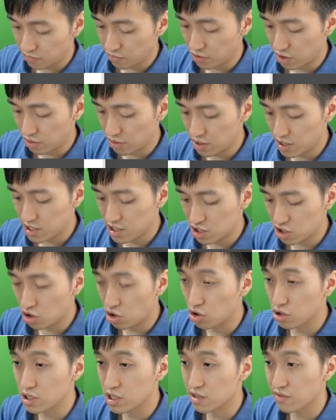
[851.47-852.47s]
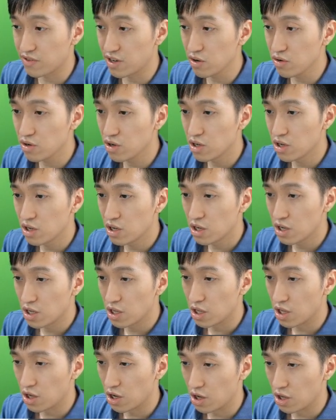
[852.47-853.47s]
Well, let's call this field
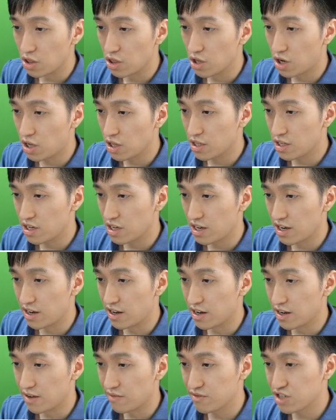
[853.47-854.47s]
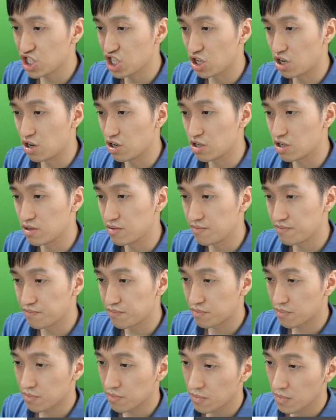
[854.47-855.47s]
not enough stock.
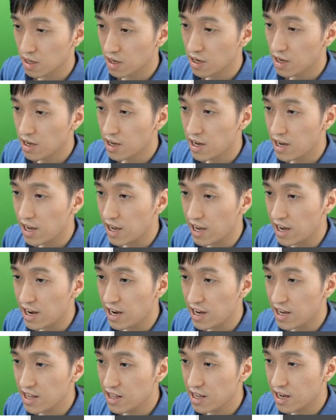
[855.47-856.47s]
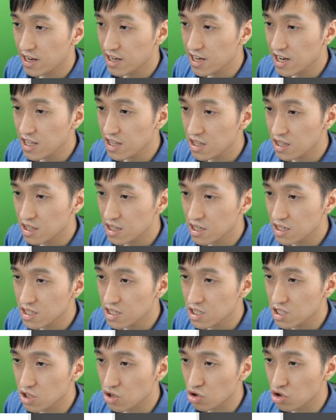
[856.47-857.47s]
And again,
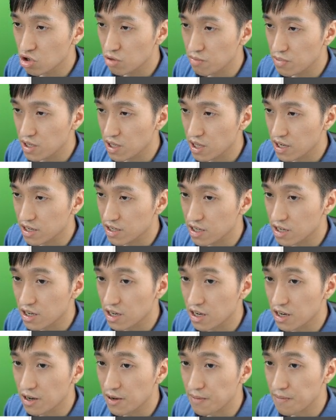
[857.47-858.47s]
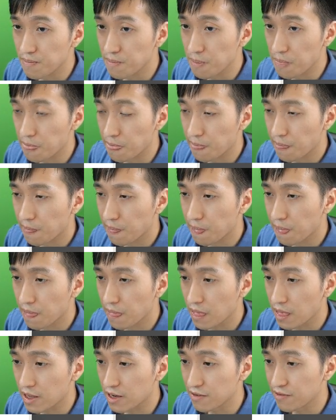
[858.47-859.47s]
this is going to be like
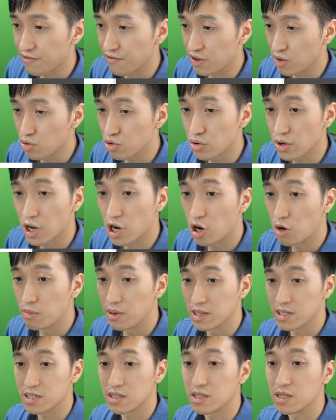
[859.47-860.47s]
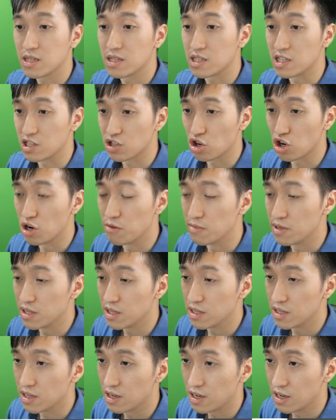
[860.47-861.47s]
a field to help us
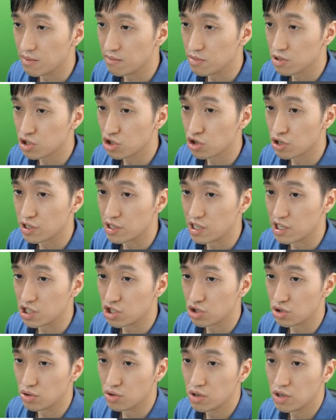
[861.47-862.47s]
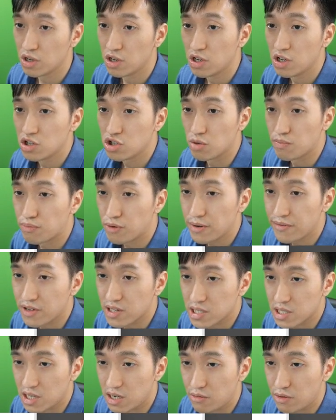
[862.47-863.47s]
determine certain issue. So
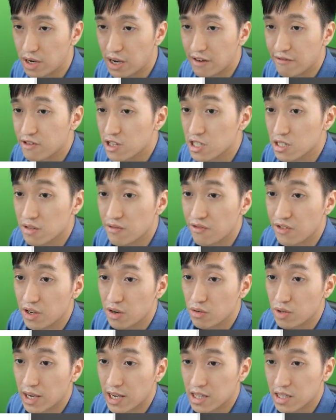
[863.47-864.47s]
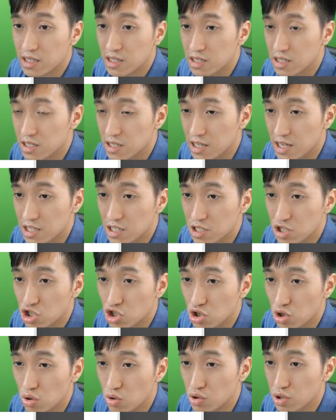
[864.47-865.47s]
previously we have this field that
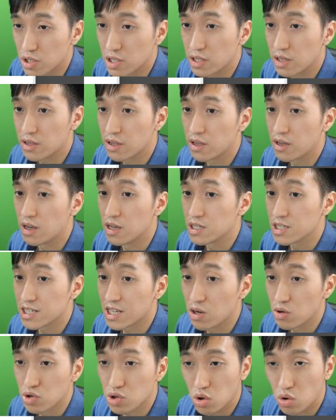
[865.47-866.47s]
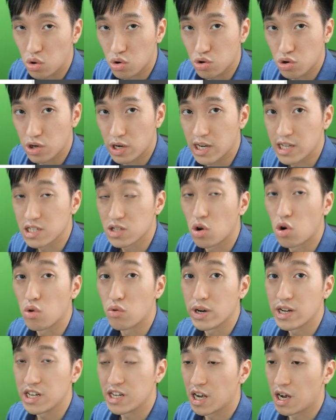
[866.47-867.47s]
shows a sales order has
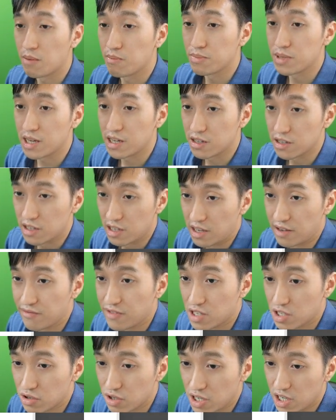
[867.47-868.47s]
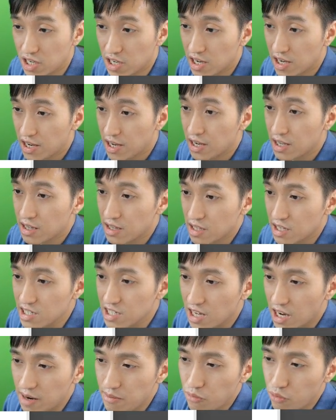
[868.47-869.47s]
already updated inventory.
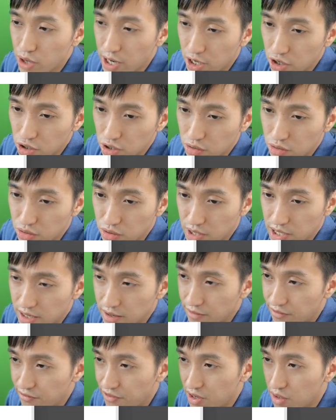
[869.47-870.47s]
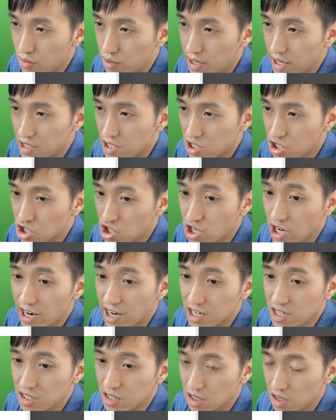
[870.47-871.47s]
This time we are going to create a field that
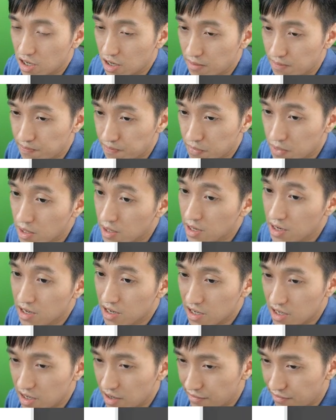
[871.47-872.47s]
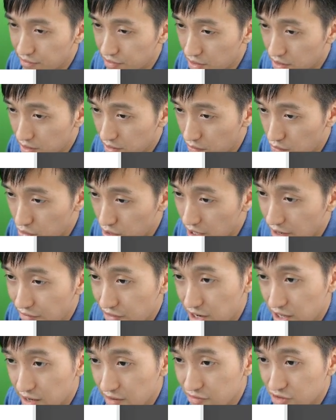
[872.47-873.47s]
checks if we
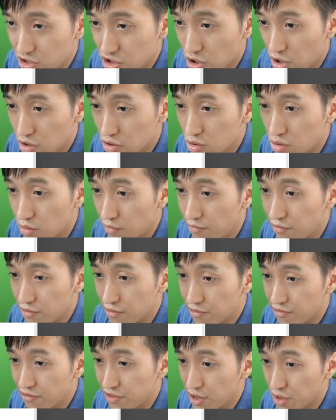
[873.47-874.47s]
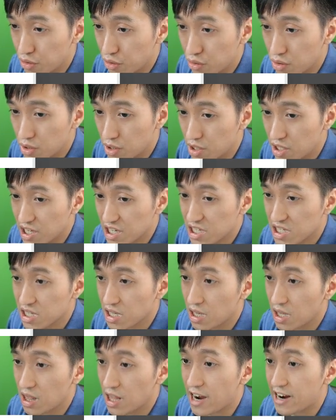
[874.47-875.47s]
have enough stock to fulfill this
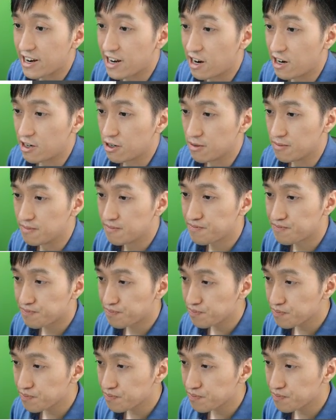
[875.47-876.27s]
line item.